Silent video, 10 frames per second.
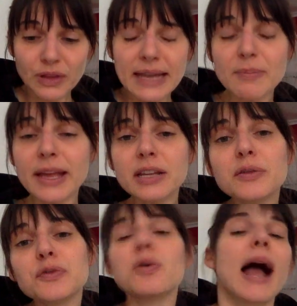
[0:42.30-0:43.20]
And many
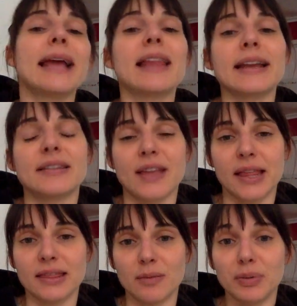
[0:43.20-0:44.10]
of you highlighted
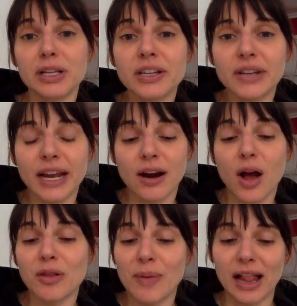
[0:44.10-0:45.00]
that the billionaire
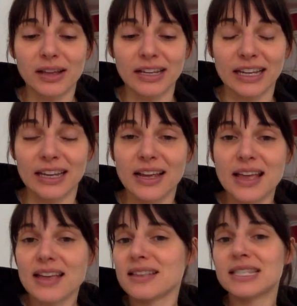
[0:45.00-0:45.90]
on the balcony
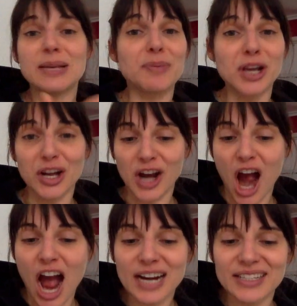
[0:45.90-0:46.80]
sipping on a
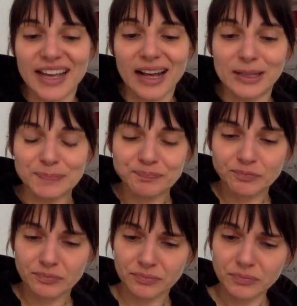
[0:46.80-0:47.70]
cocktail
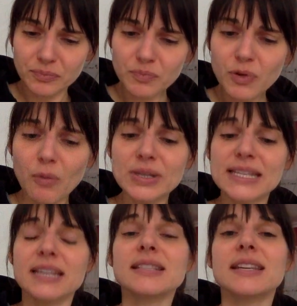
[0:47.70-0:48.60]
was
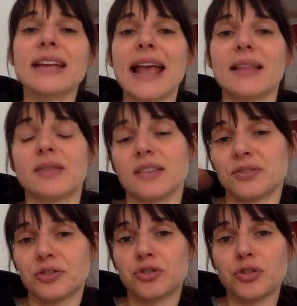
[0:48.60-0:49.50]
hinting at
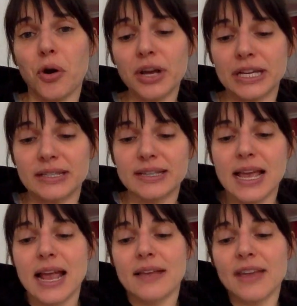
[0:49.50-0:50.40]
this choice
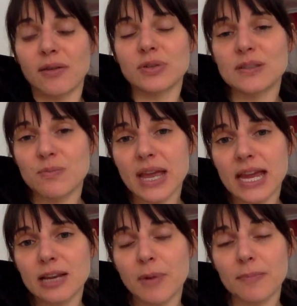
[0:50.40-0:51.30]
that was
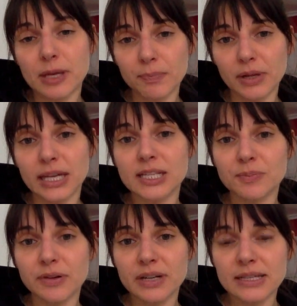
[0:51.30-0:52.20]
made by people
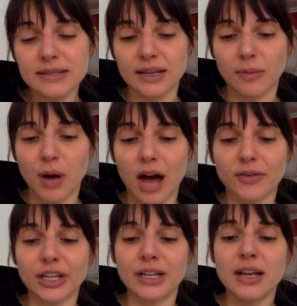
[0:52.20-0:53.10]
experiencing
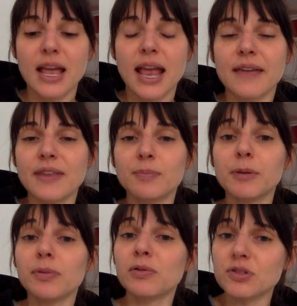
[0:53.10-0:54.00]
poverty, and that
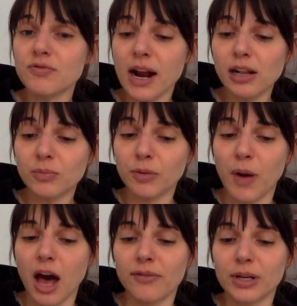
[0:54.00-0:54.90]
people who struggled with
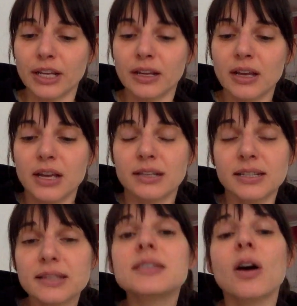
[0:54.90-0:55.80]
poverty
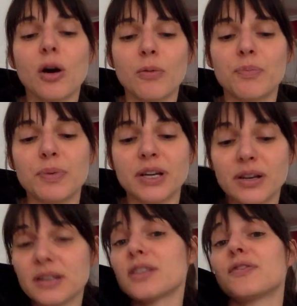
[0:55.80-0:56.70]
did so
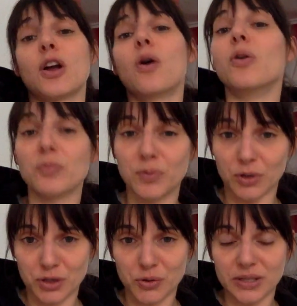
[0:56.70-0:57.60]
because of their own
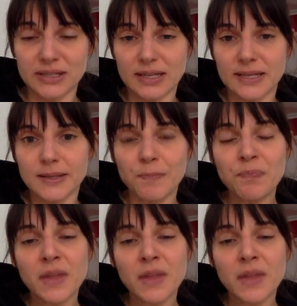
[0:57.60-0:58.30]
poor choices.